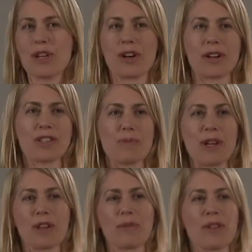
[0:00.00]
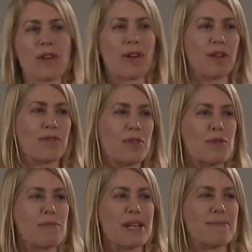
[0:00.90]
here speaking with all of
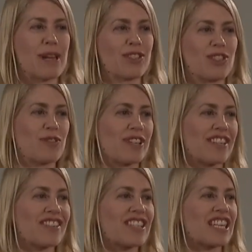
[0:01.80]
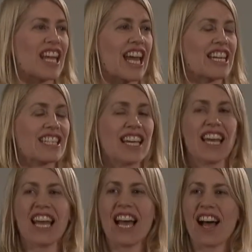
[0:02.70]
you MiniMed students tonight.
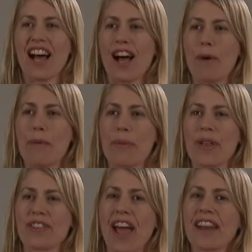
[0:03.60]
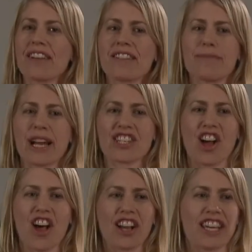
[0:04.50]
Um, the title of my
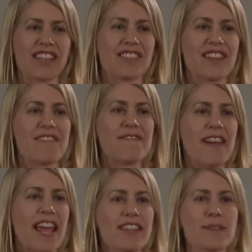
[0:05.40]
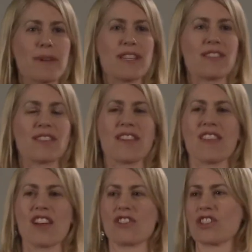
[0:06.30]
talk is Advancements in
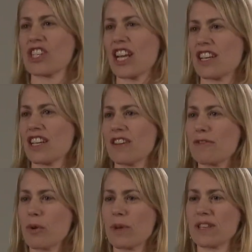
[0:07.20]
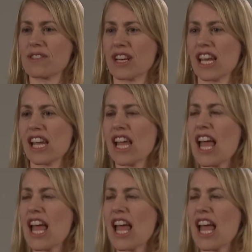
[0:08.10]
the Understanding of Obesity.